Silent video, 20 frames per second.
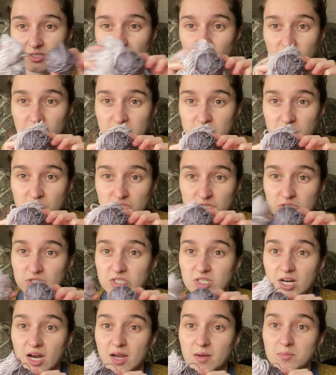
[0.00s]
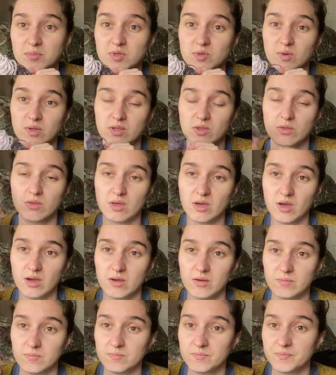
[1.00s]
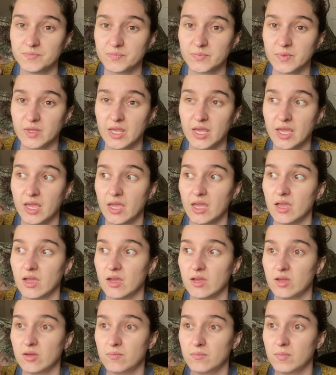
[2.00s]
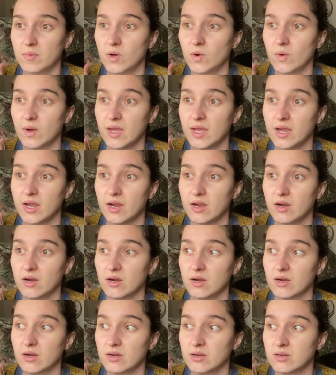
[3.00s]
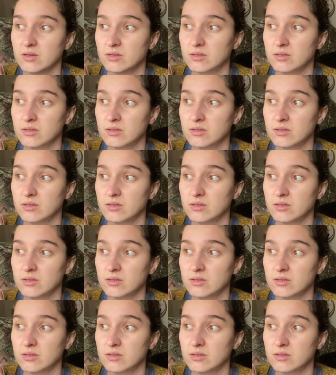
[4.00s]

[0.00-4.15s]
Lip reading: So these are striped with a mohair